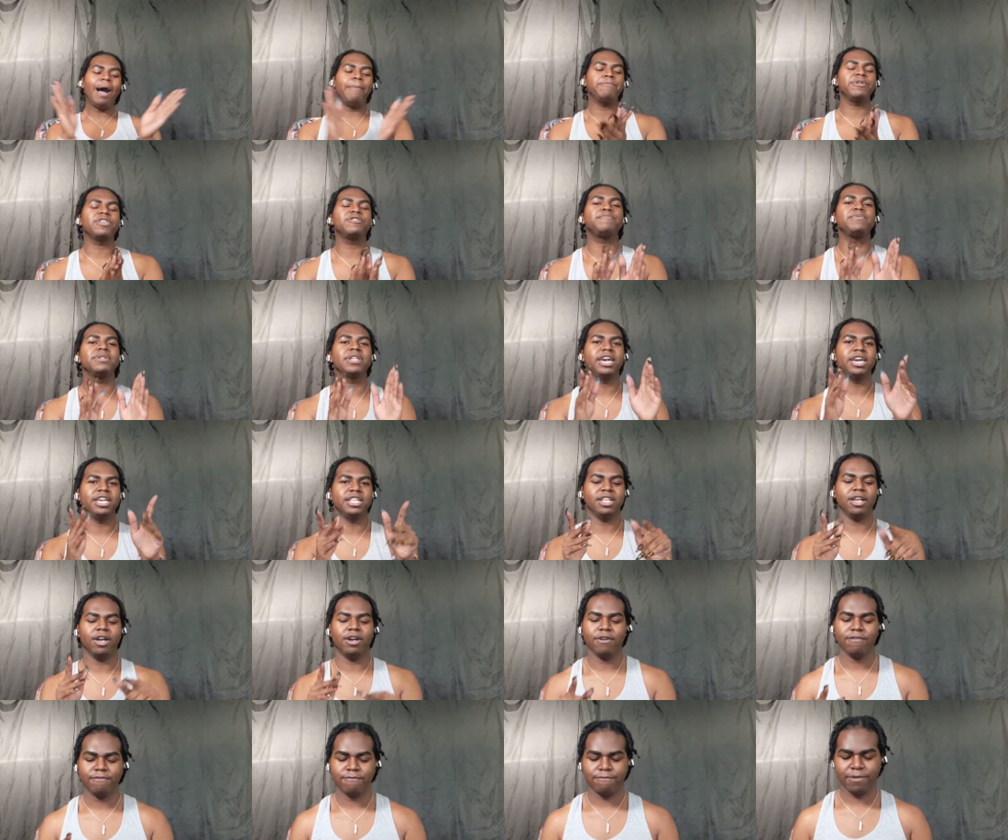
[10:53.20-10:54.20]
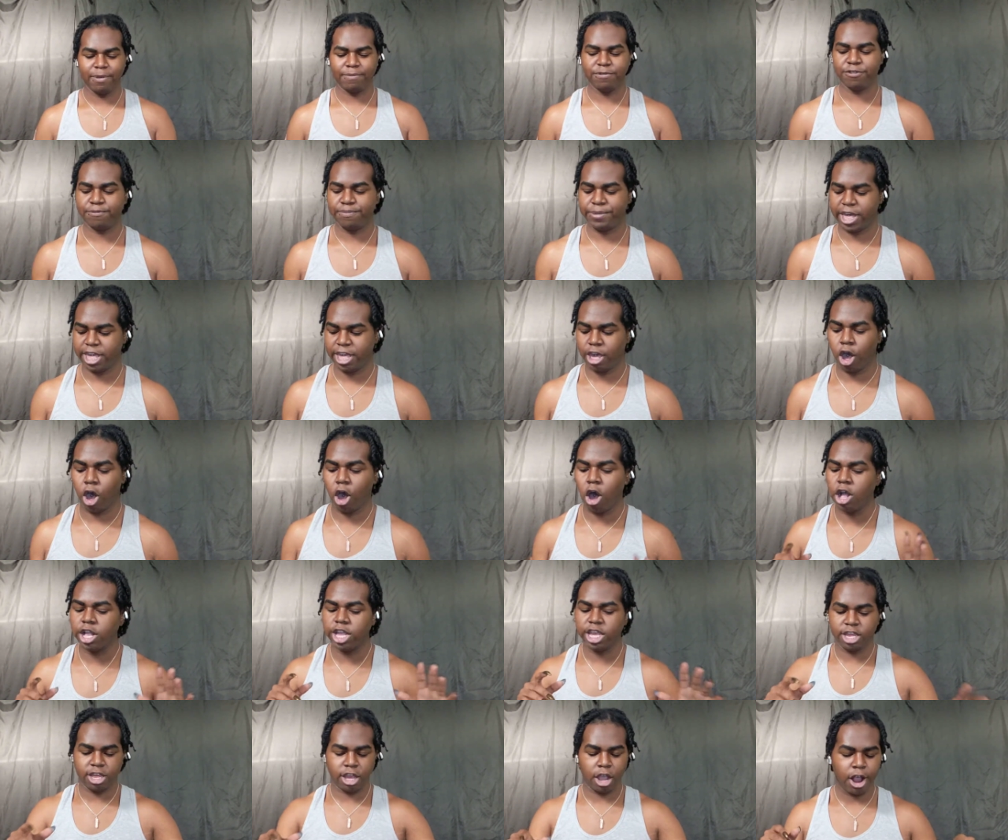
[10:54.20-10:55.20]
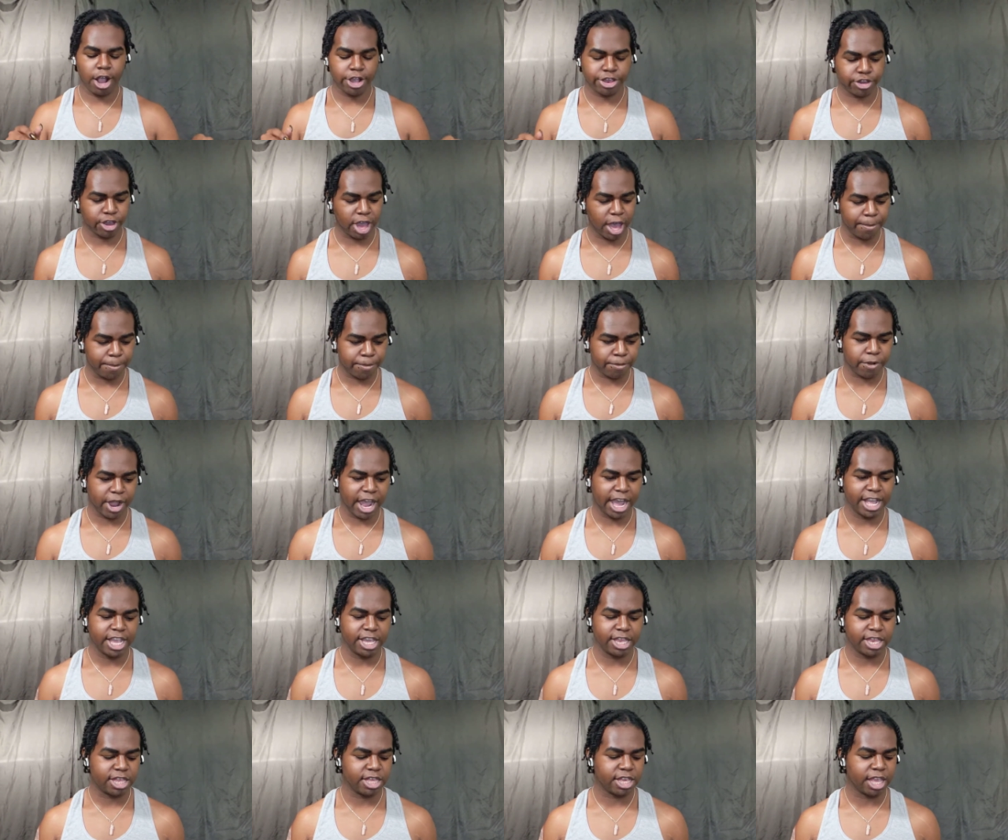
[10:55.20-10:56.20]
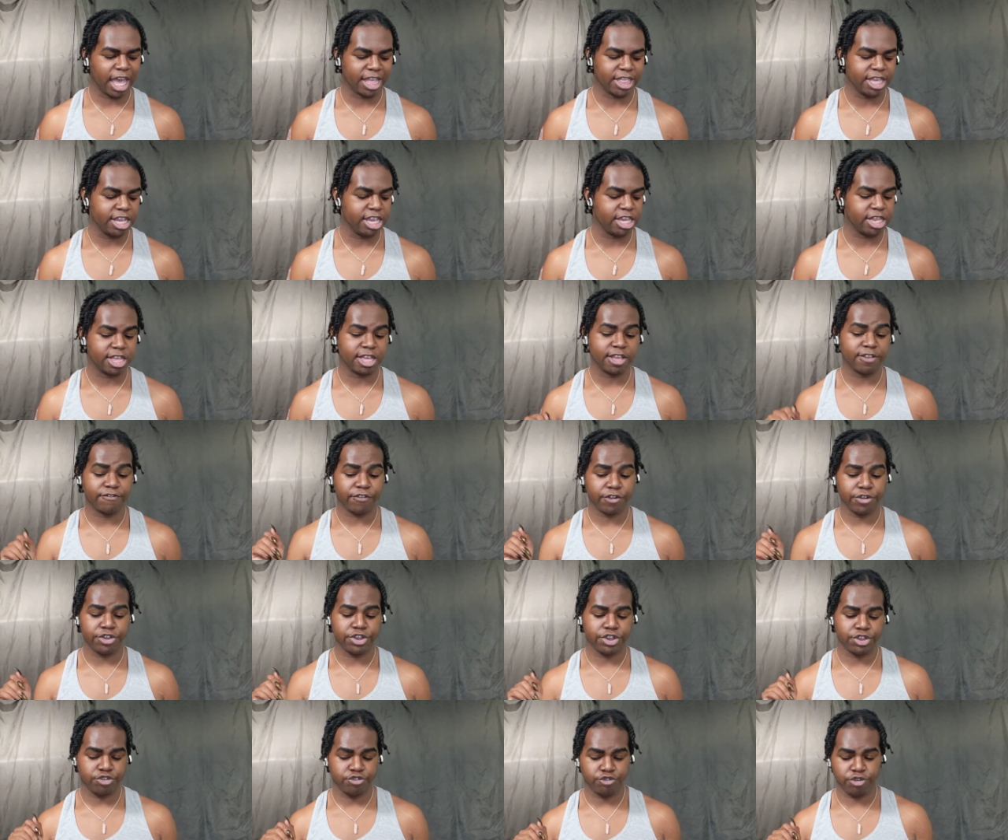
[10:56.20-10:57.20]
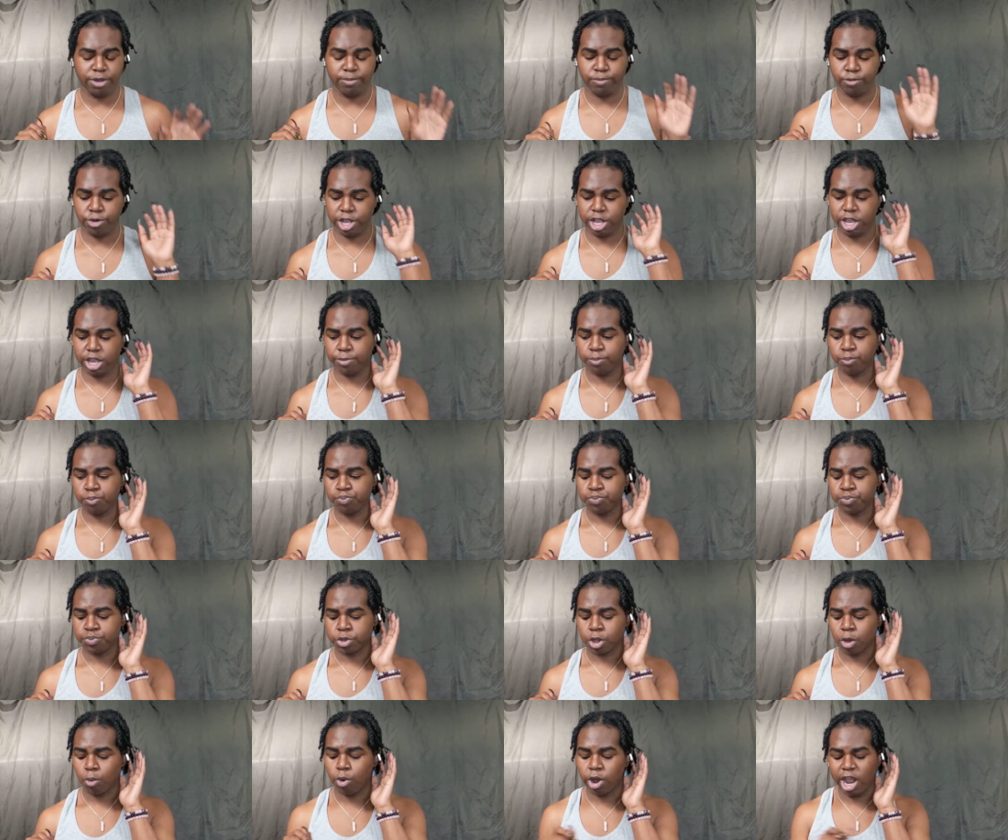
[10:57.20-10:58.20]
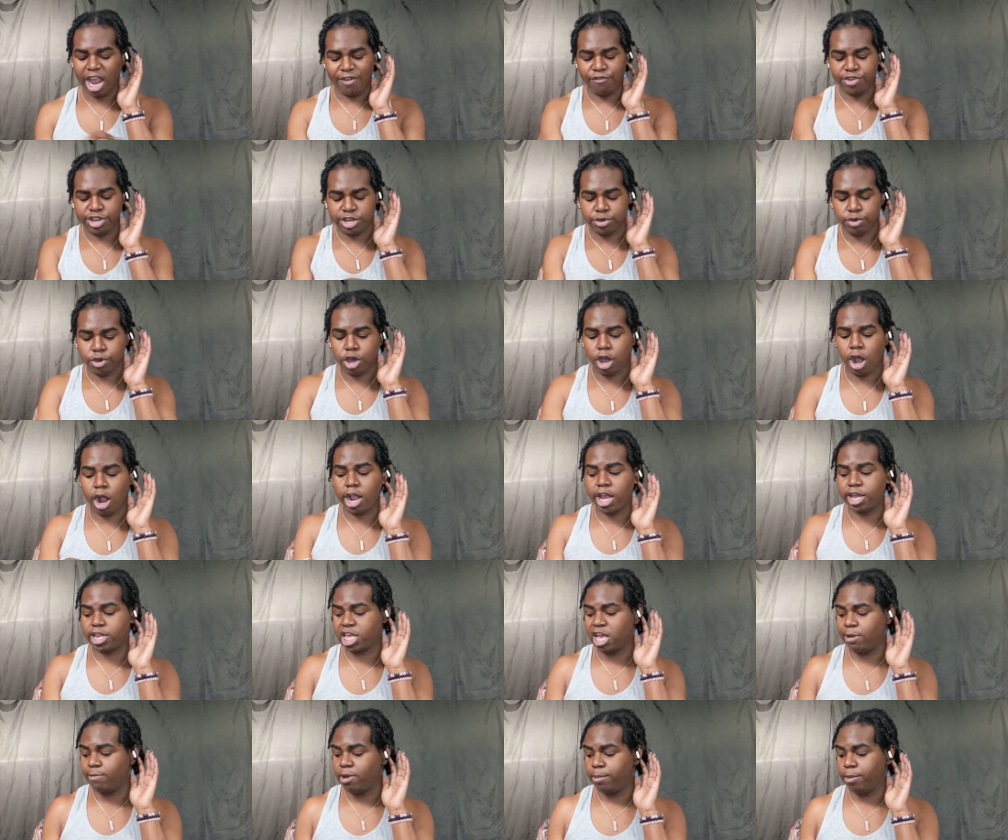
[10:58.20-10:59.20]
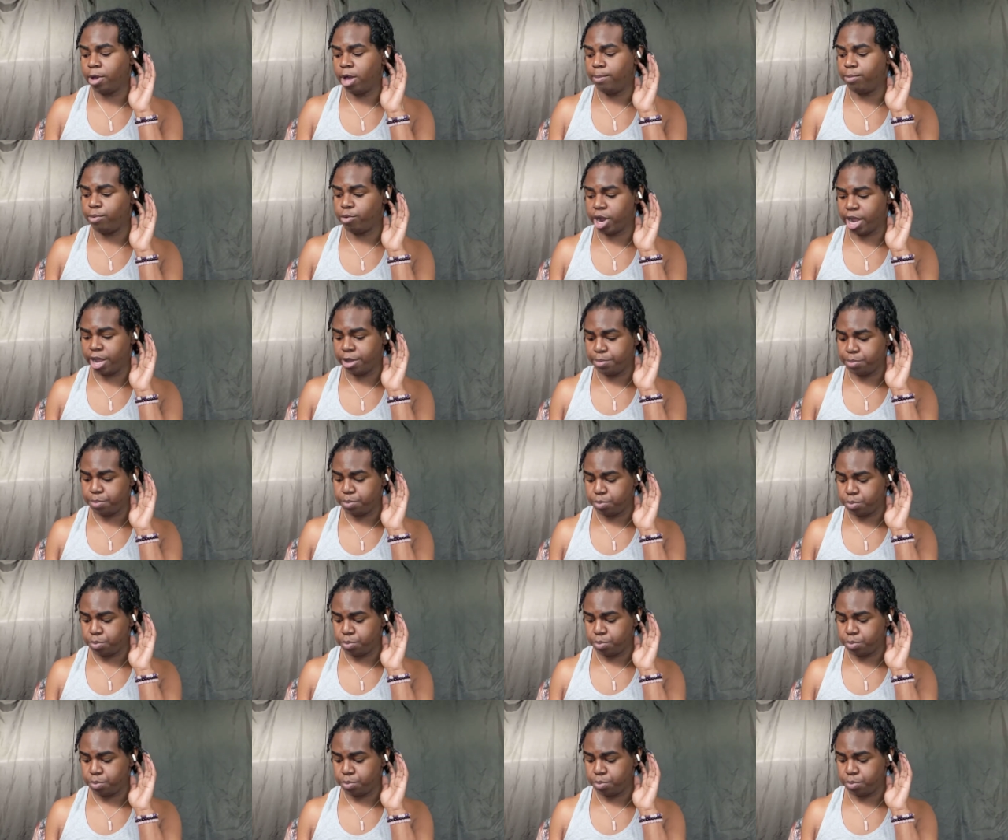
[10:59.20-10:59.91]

I'm just playing, no. I'm just playing. All these cards are upright. This is, I think this is the first dream reading where every single card has come up upright.